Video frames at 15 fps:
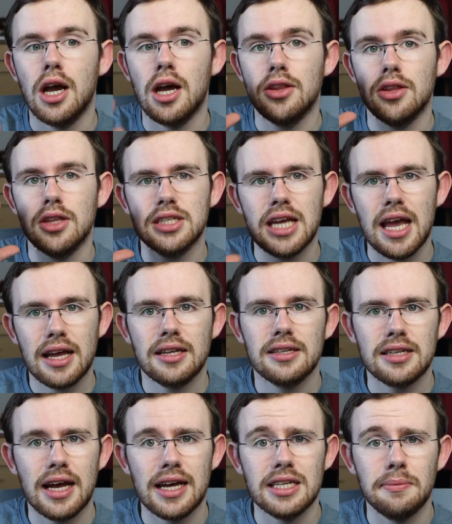and that the
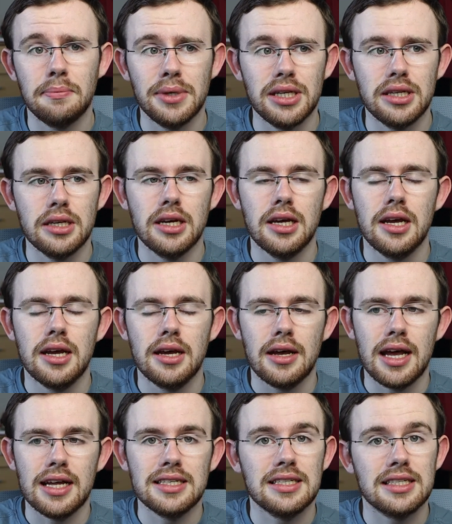second had been
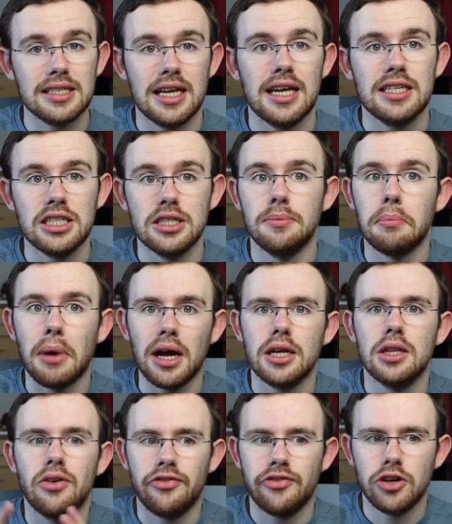instigated
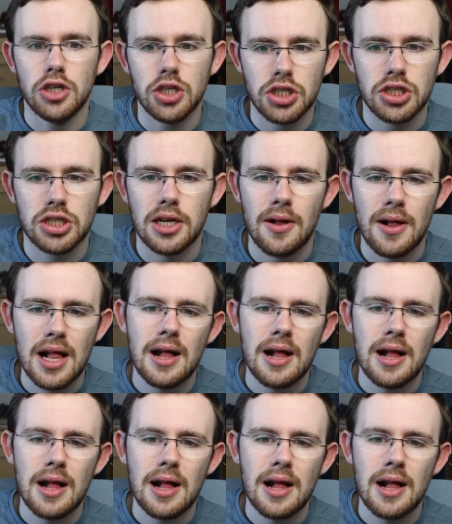by the first.